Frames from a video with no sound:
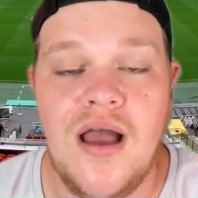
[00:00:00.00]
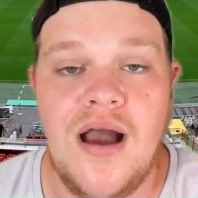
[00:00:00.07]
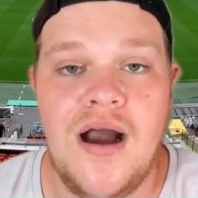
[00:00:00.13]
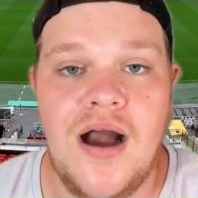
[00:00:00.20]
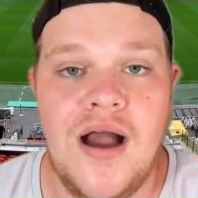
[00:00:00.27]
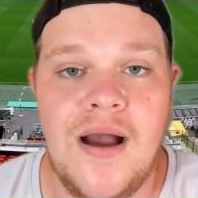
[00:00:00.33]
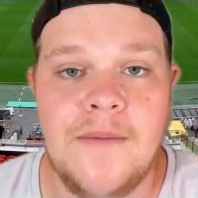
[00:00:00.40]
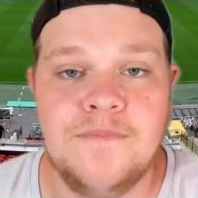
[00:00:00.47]

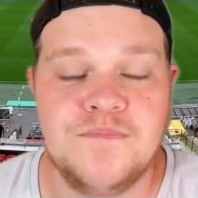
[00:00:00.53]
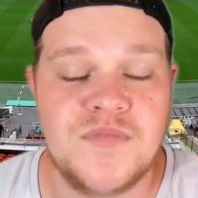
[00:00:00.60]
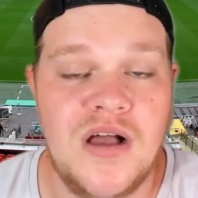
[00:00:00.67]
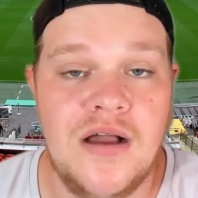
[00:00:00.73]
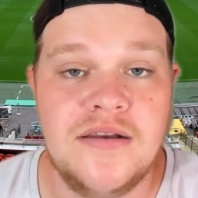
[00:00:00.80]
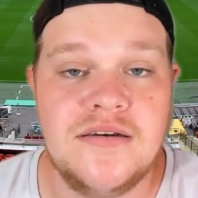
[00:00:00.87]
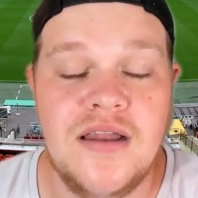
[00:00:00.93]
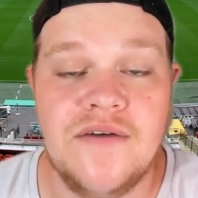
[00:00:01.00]

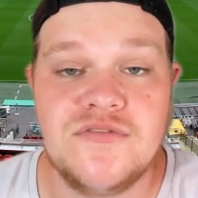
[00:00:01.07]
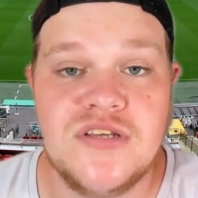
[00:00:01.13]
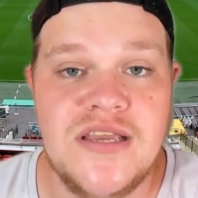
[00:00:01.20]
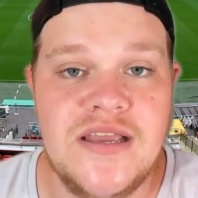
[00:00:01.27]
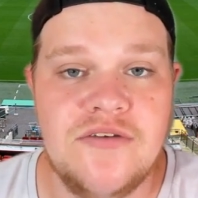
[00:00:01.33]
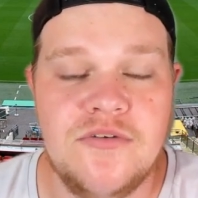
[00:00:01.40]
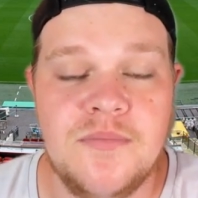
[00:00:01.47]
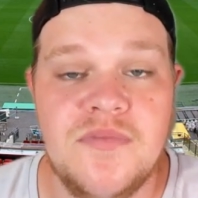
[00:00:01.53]
I'd love to
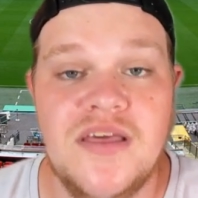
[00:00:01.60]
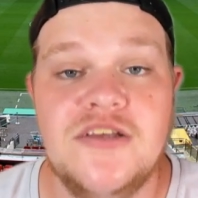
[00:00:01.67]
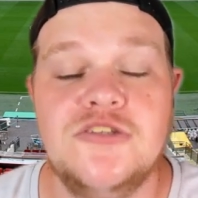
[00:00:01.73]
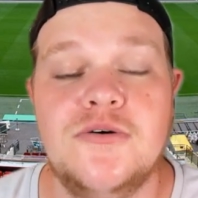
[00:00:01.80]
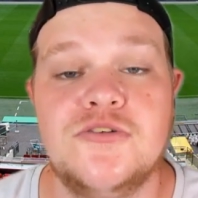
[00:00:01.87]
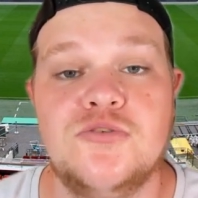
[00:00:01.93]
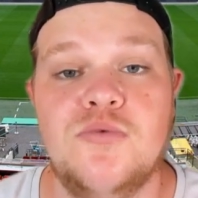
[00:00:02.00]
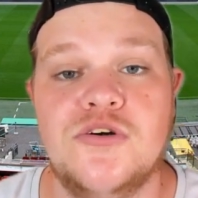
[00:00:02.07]
hear them. Thanks
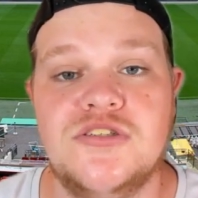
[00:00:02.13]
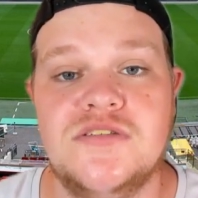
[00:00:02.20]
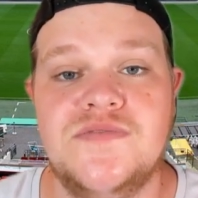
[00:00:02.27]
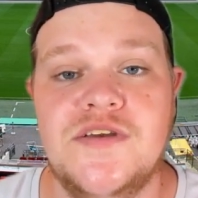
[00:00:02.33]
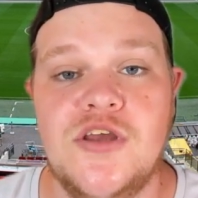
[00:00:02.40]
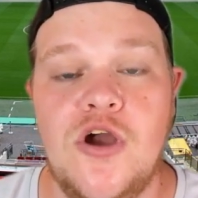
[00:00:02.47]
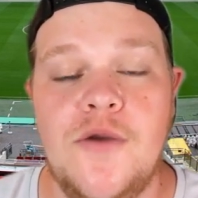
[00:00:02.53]
so much for watching this video.